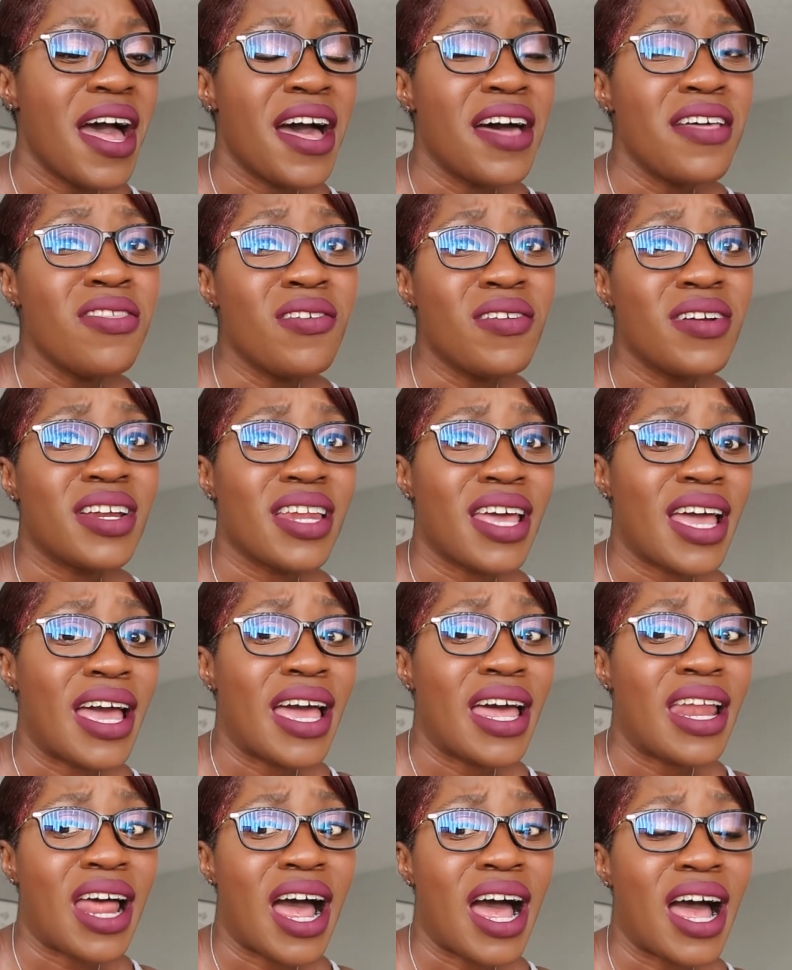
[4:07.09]
Other than
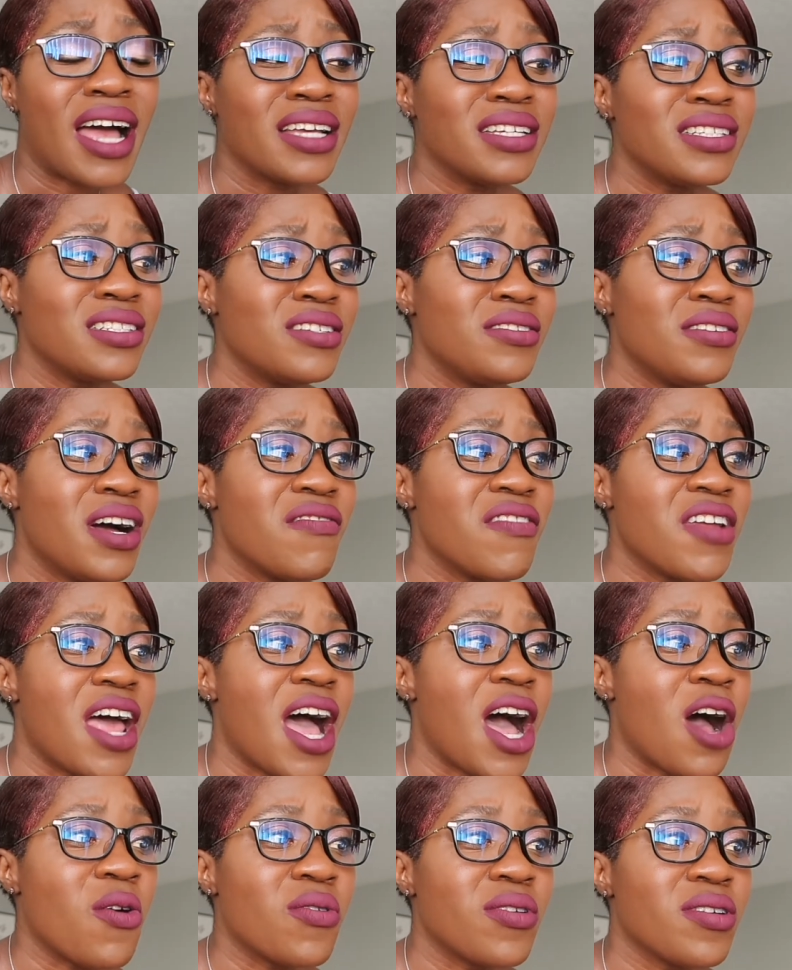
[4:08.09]
that, I still have an
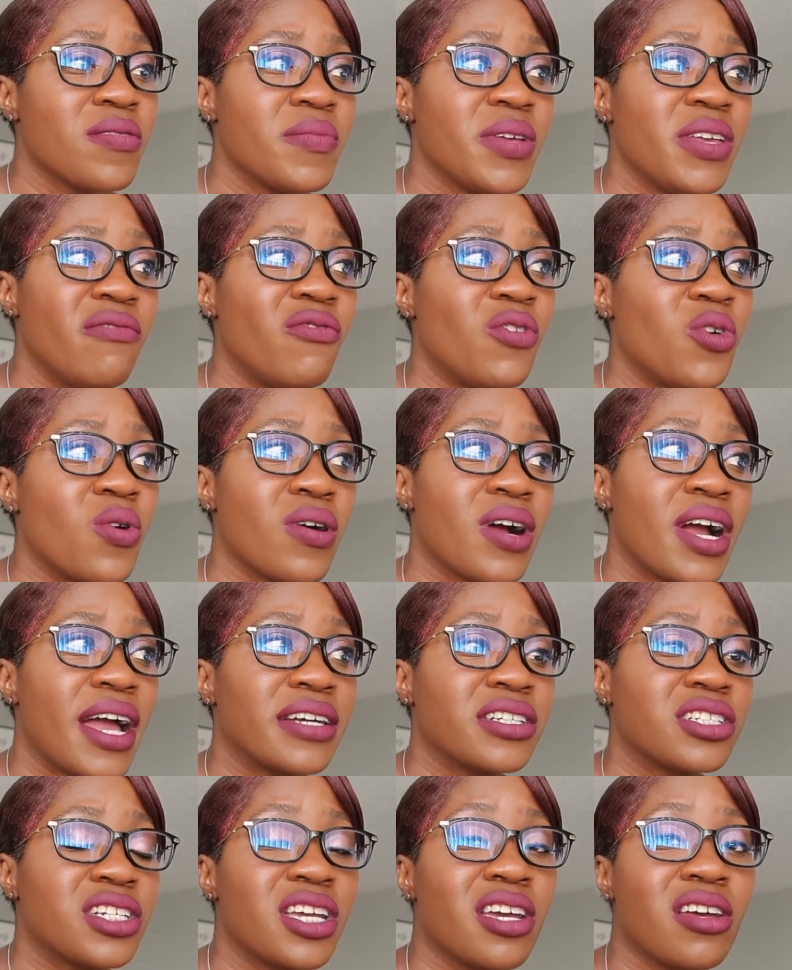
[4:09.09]
hour before I
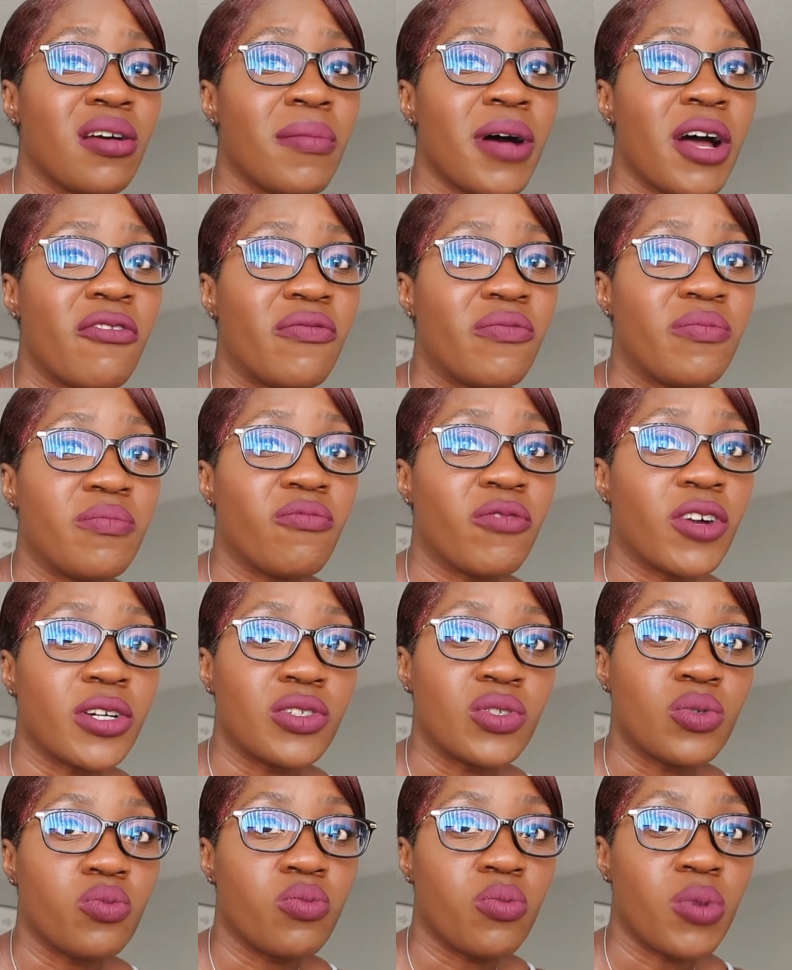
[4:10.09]
actually get on my
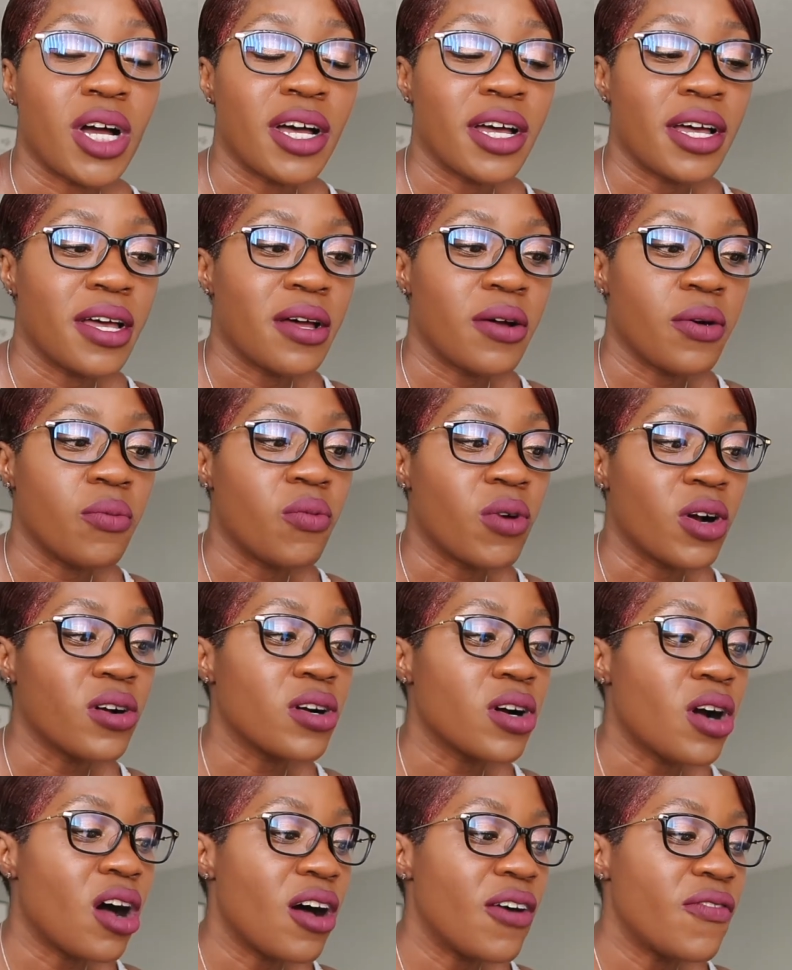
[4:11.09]
first uh,
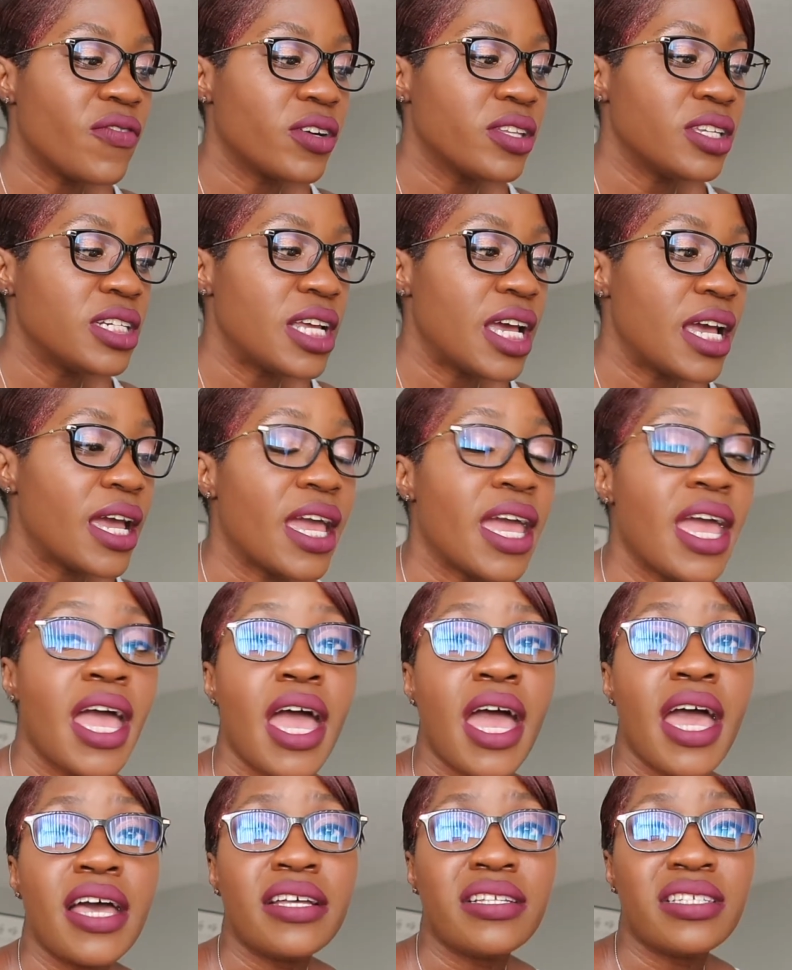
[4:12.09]
work call for the day.
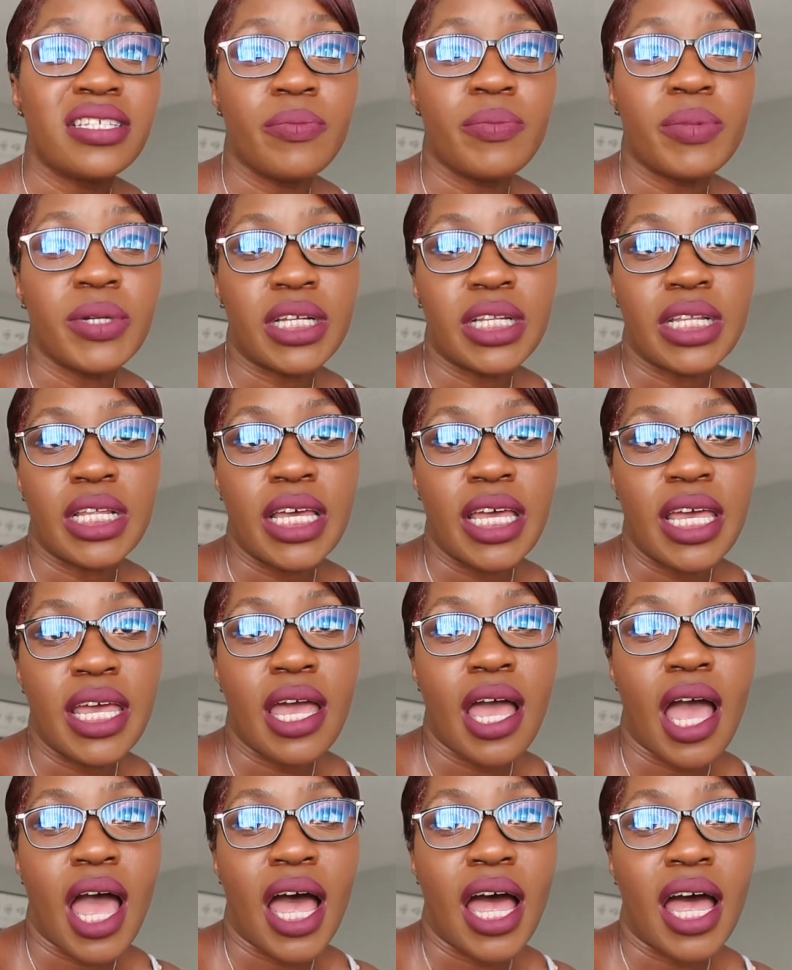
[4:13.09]

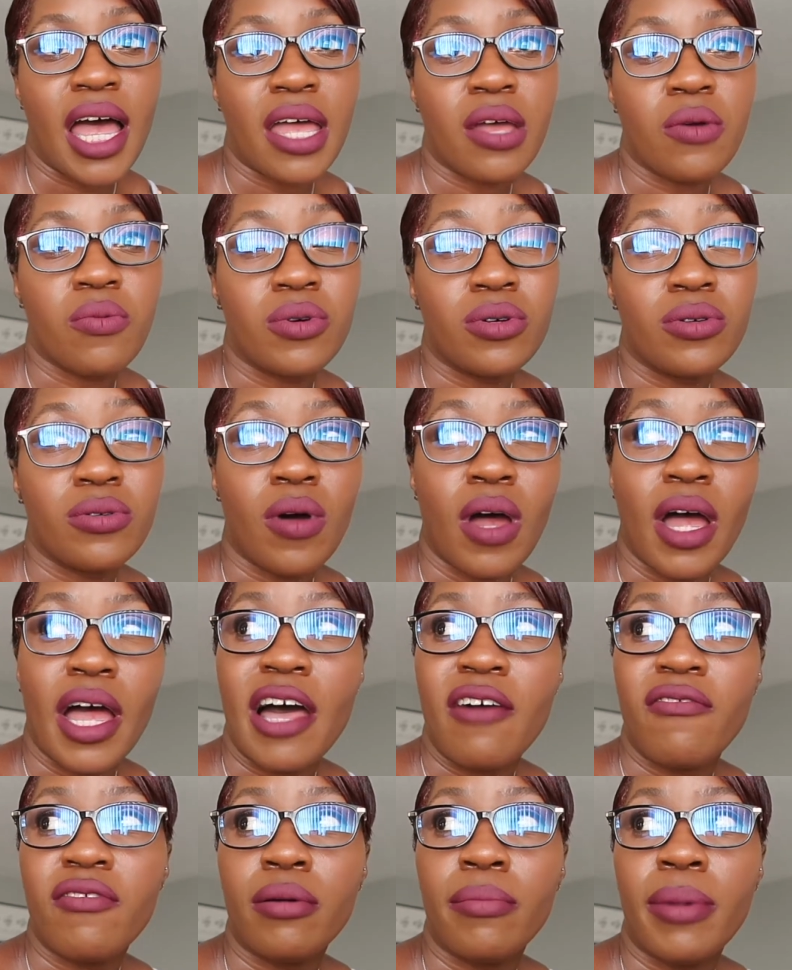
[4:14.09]
Typically, I will
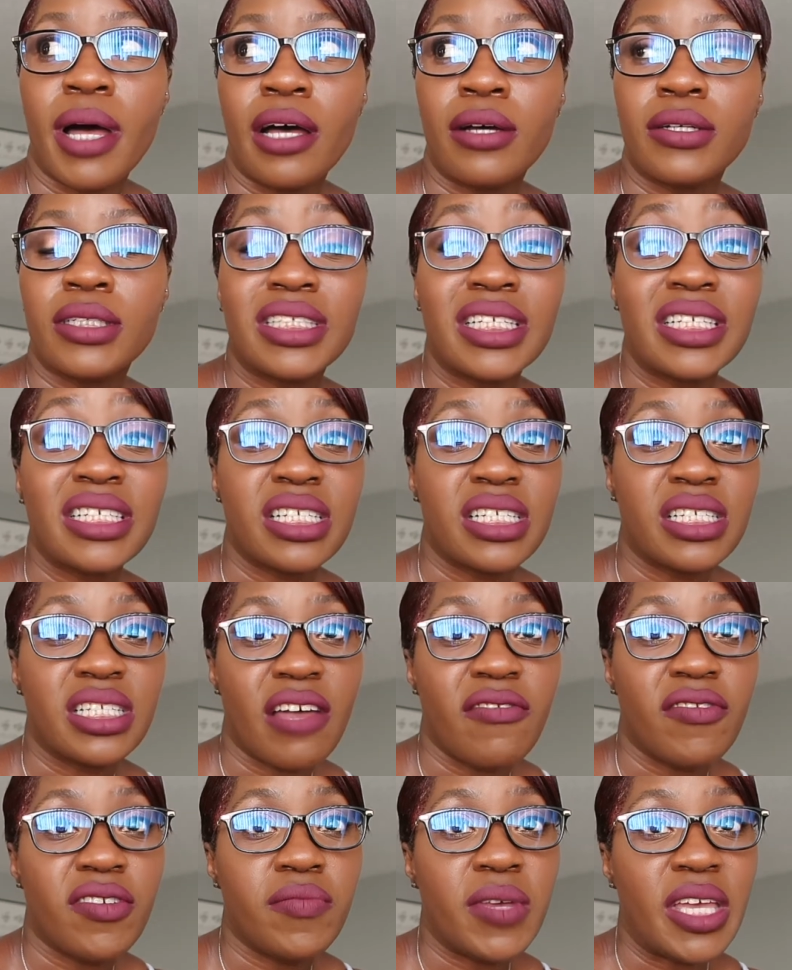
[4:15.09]
have about six to
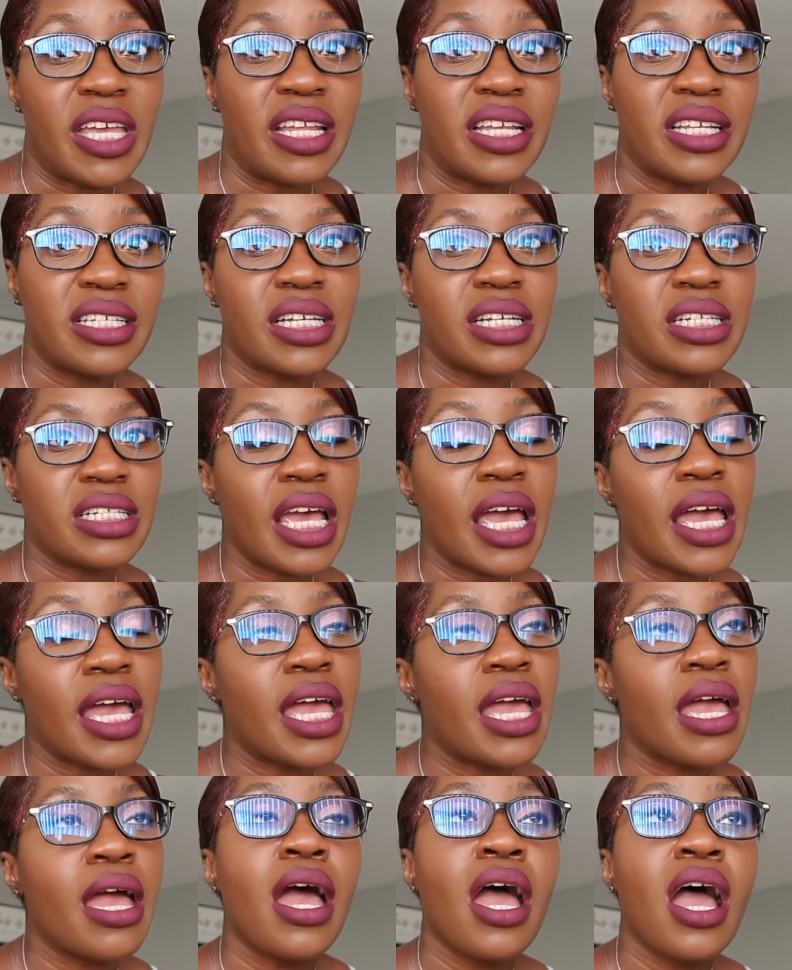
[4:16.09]
seven meetings a
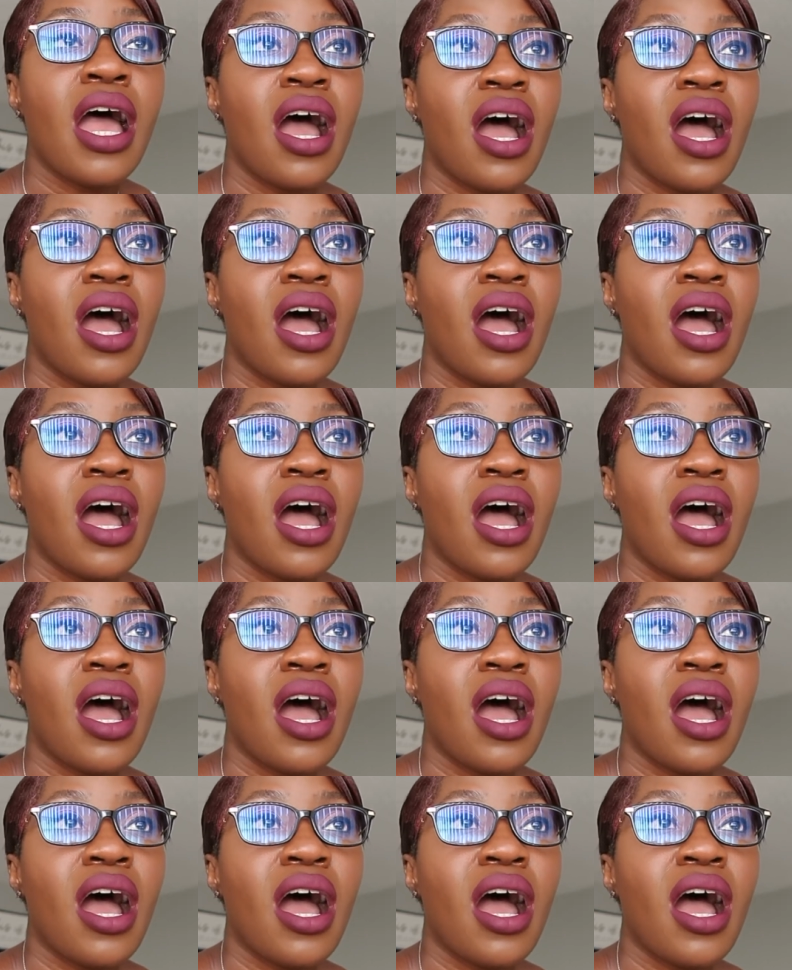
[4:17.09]
day.